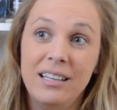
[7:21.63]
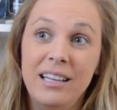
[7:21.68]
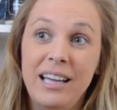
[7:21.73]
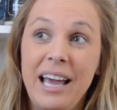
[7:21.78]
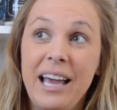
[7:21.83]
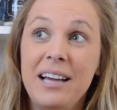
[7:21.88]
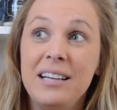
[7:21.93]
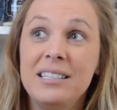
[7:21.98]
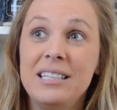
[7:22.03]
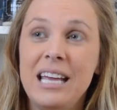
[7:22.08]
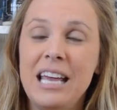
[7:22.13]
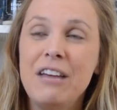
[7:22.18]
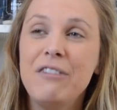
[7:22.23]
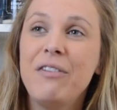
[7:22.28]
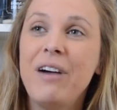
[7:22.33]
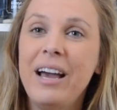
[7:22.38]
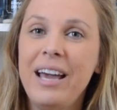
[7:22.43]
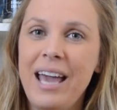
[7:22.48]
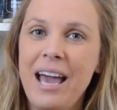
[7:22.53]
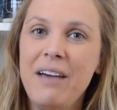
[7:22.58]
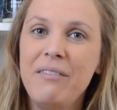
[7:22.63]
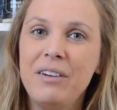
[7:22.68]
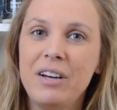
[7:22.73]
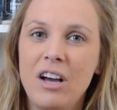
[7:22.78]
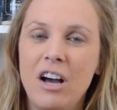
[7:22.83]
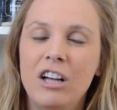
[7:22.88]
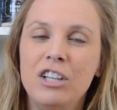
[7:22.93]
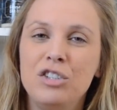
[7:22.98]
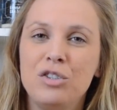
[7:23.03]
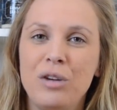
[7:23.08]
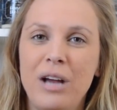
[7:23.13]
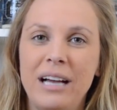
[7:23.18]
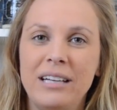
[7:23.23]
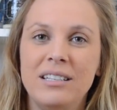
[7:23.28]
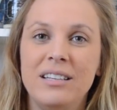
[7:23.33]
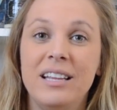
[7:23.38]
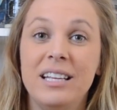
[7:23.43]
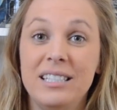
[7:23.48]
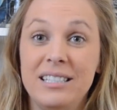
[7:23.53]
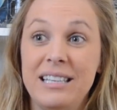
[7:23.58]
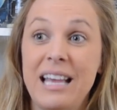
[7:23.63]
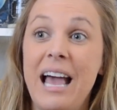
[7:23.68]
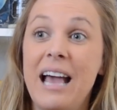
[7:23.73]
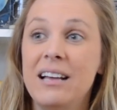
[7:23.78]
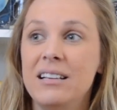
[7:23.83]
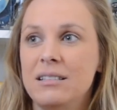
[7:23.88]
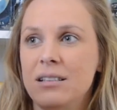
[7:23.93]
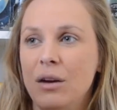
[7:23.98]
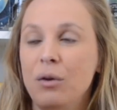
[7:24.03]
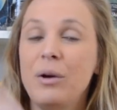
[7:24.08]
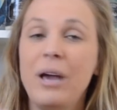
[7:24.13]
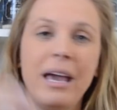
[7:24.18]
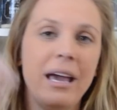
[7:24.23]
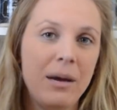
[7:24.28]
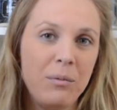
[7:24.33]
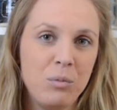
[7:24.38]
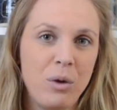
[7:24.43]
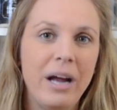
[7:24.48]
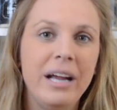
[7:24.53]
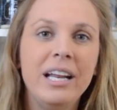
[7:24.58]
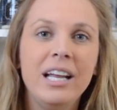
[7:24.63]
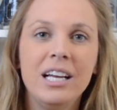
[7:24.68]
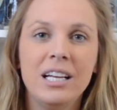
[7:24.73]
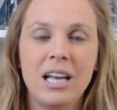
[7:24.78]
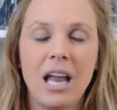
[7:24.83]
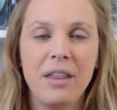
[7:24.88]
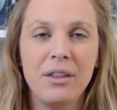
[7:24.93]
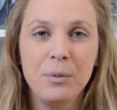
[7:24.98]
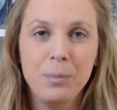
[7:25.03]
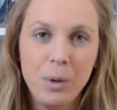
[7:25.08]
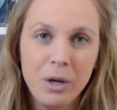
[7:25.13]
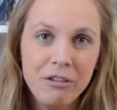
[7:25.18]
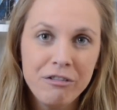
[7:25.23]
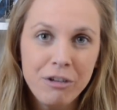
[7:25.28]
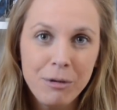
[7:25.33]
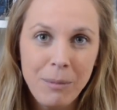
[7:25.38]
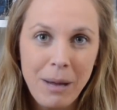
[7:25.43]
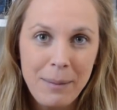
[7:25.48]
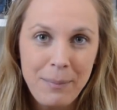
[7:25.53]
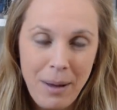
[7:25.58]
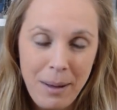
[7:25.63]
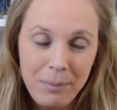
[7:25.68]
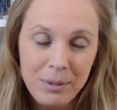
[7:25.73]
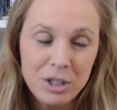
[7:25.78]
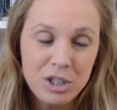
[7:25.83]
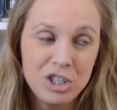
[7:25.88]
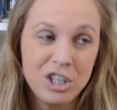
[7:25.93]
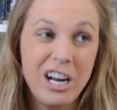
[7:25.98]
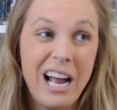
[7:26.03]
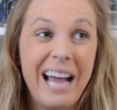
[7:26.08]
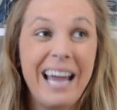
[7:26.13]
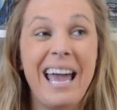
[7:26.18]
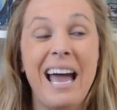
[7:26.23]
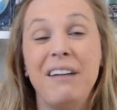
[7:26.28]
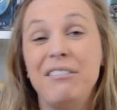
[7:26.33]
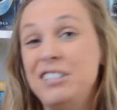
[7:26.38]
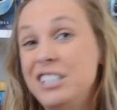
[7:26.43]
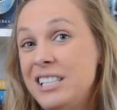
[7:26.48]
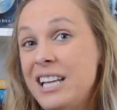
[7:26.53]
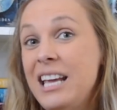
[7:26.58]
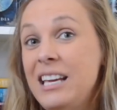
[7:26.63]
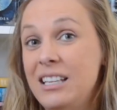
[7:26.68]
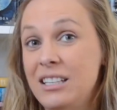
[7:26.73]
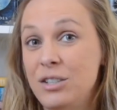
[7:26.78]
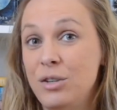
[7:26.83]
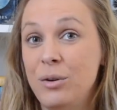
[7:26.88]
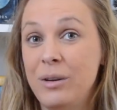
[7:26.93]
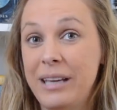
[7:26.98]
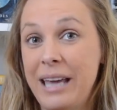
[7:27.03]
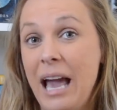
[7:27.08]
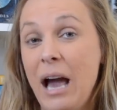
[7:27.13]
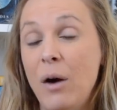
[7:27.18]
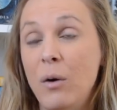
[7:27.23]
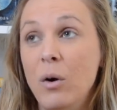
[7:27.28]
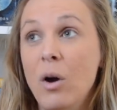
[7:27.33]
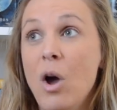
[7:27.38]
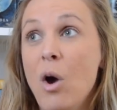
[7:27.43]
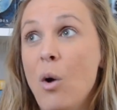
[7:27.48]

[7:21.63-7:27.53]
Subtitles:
And if I have a contract that says, okay, I'm writing another book for my publisher, I have to take into account